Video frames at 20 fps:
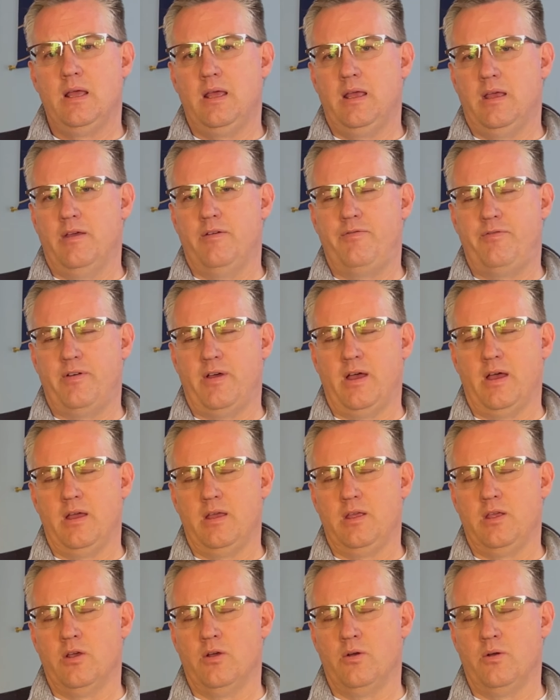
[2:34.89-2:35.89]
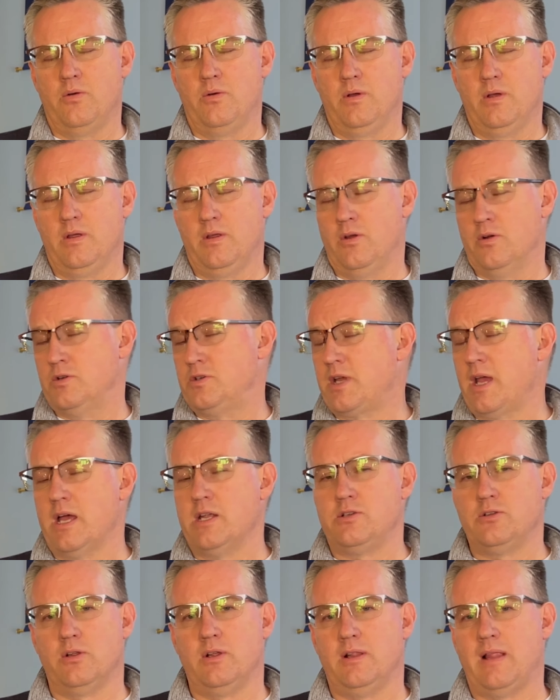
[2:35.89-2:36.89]
If uh, you, your
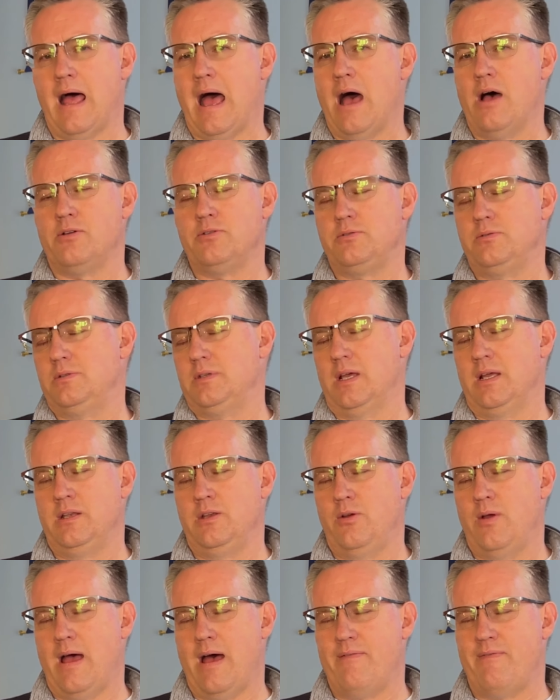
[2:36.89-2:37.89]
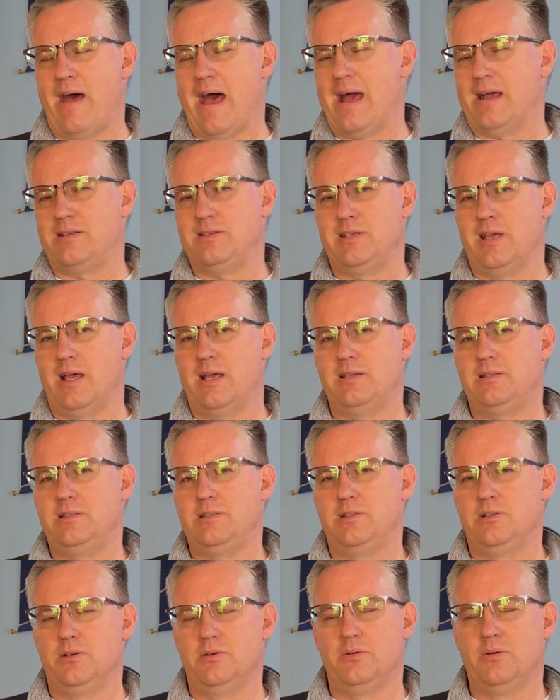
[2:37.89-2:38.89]
schedule allows and you have access
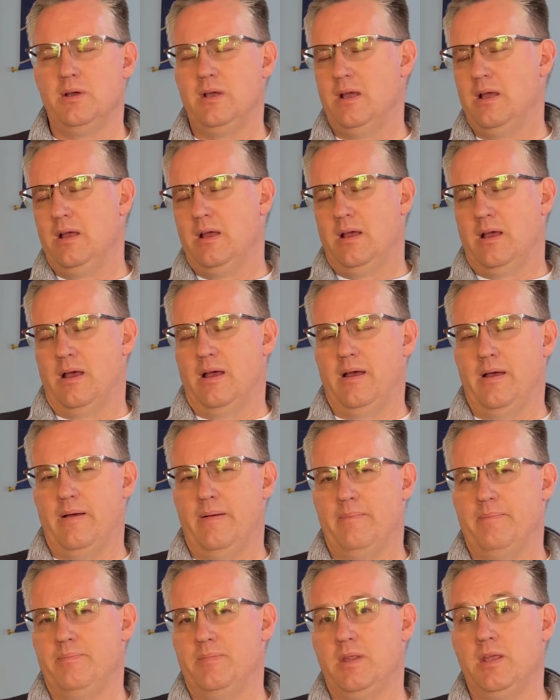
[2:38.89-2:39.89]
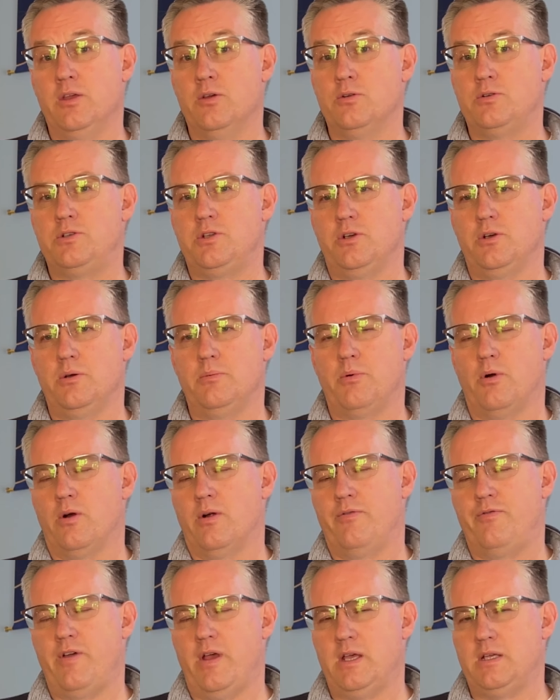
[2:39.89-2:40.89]
to um, YouTube or
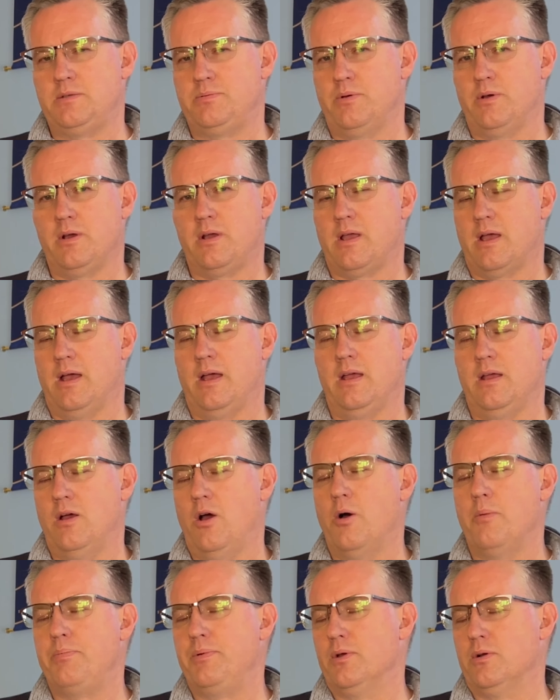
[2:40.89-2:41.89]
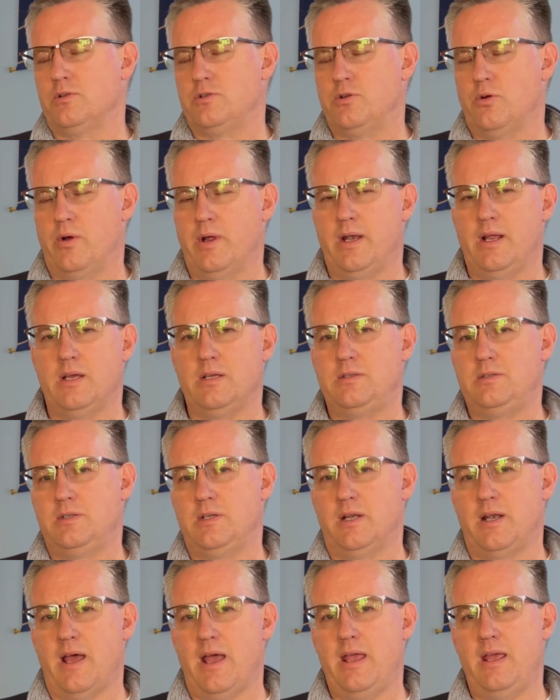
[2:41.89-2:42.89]
Facebook. I hope you'll join us
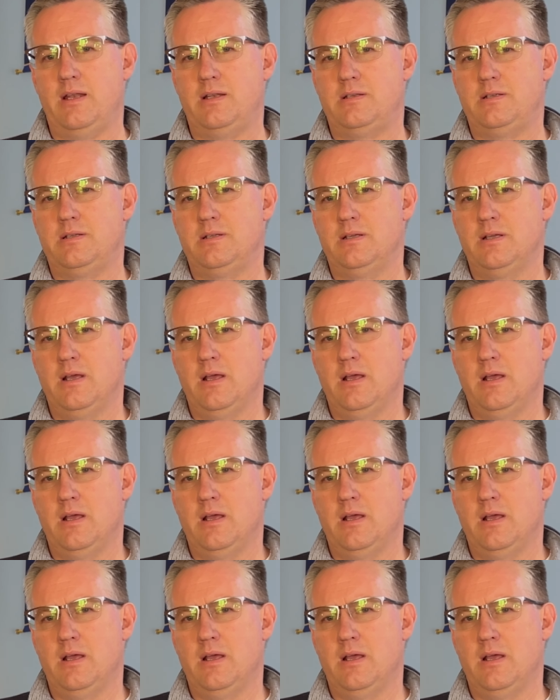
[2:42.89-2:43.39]
tonight.